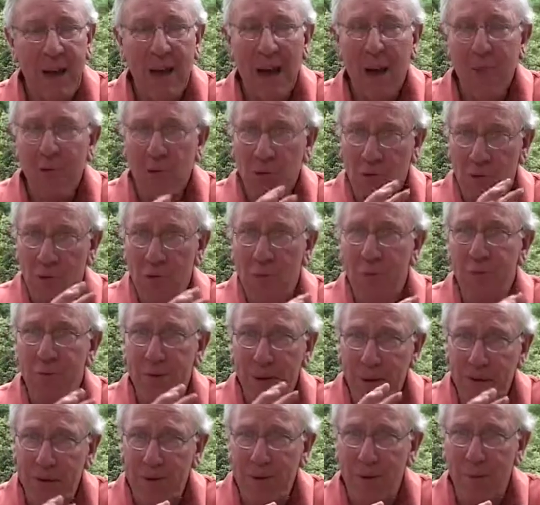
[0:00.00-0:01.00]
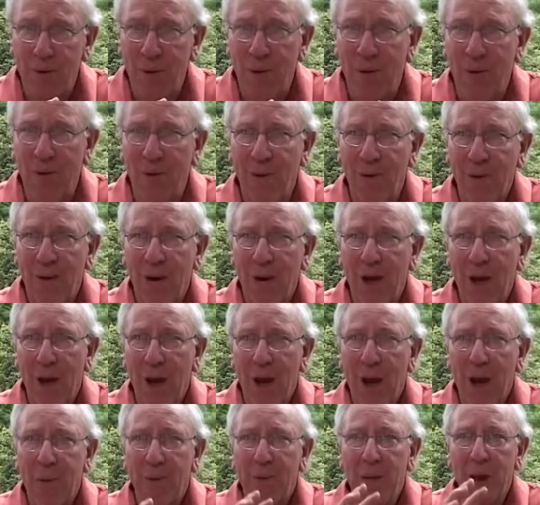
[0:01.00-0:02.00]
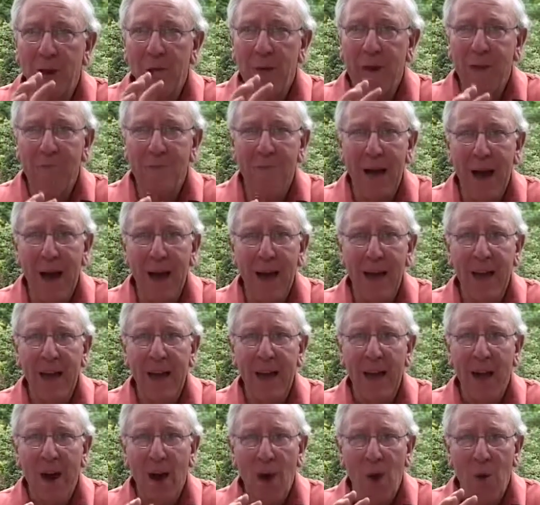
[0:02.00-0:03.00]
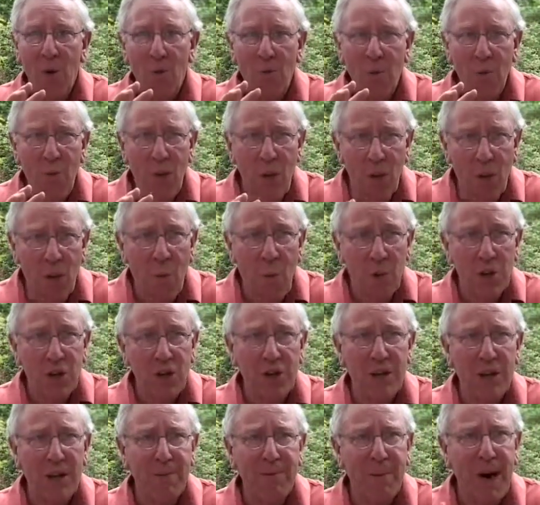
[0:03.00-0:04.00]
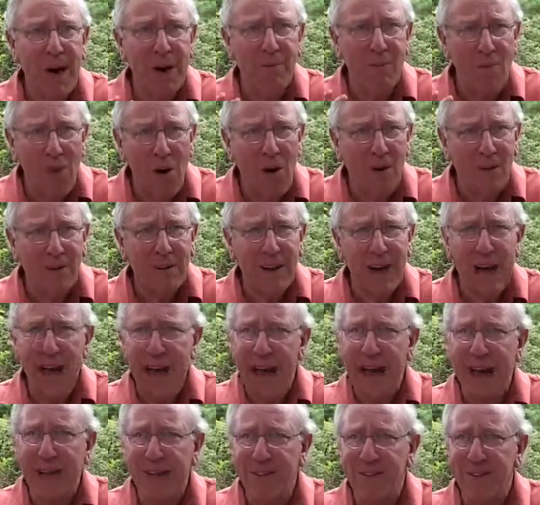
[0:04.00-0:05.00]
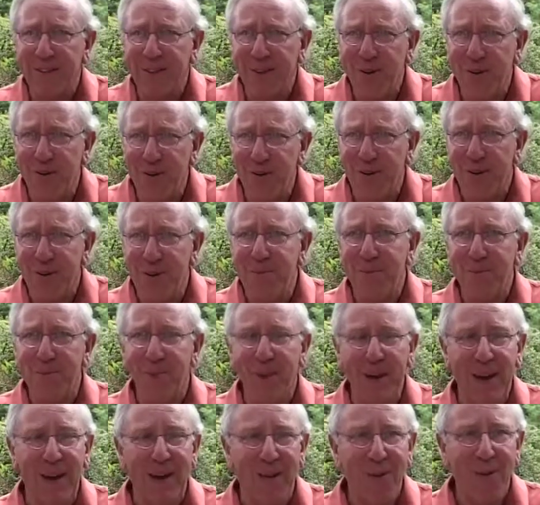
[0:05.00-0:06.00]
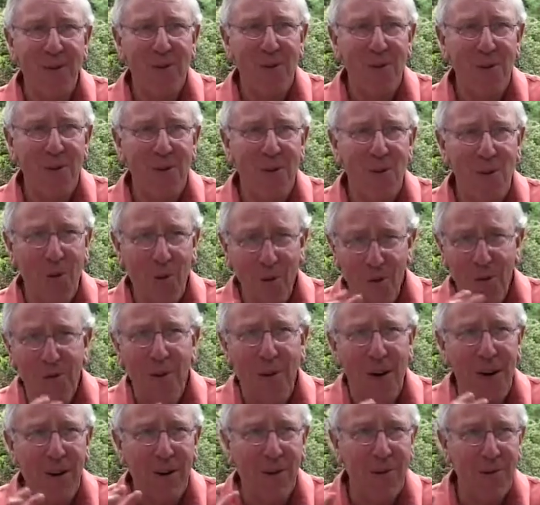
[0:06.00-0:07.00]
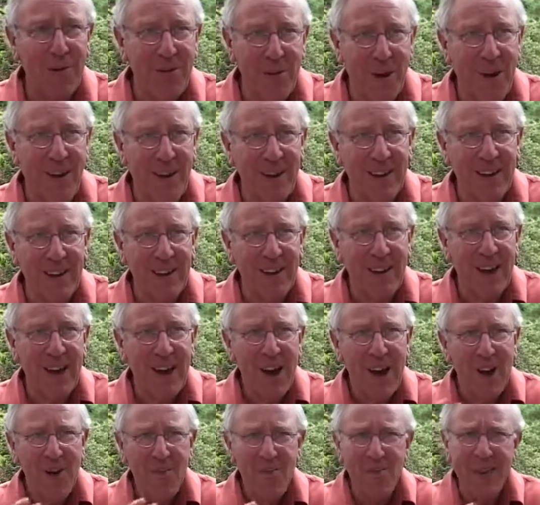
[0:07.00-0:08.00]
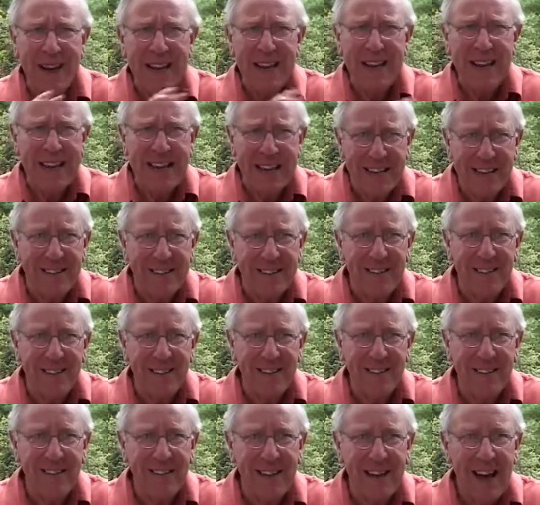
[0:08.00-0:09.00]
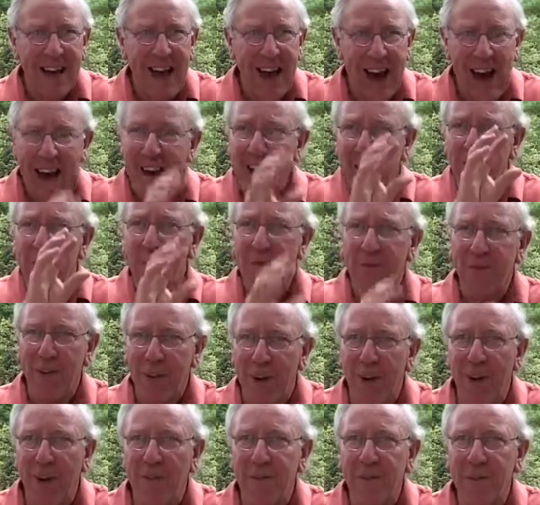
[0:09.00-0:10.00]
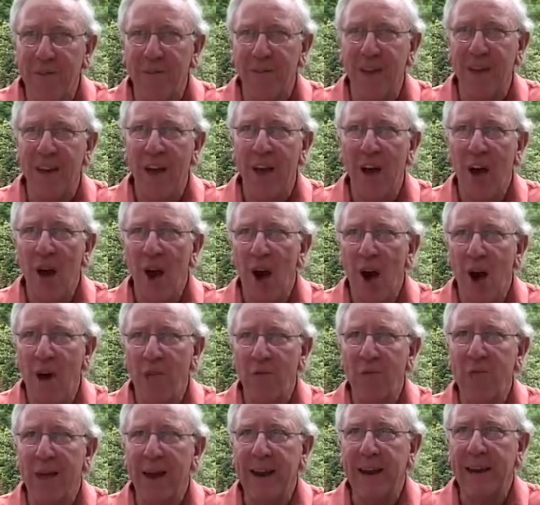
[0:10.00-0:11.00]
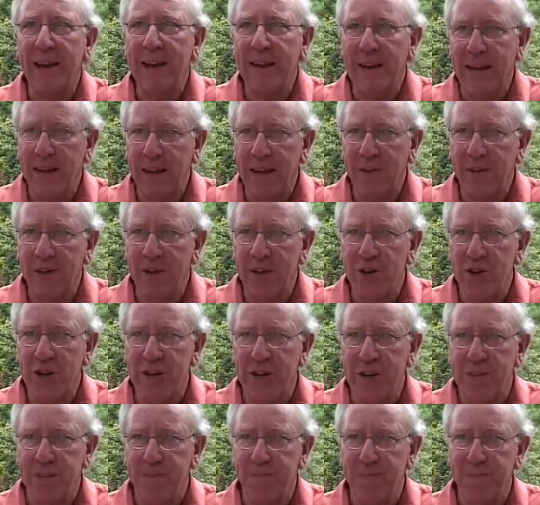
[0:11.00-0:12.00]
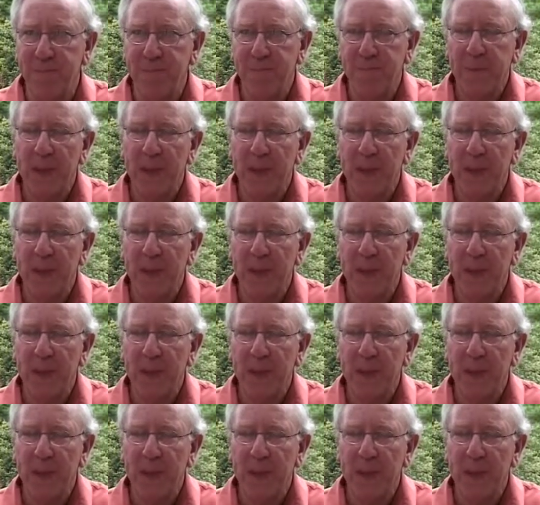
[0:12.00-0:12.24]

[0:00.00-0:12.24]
And the school principal, though he may or she may want to act as the court of appeal or the final authority, really isn't under the philosophy of radical individualism.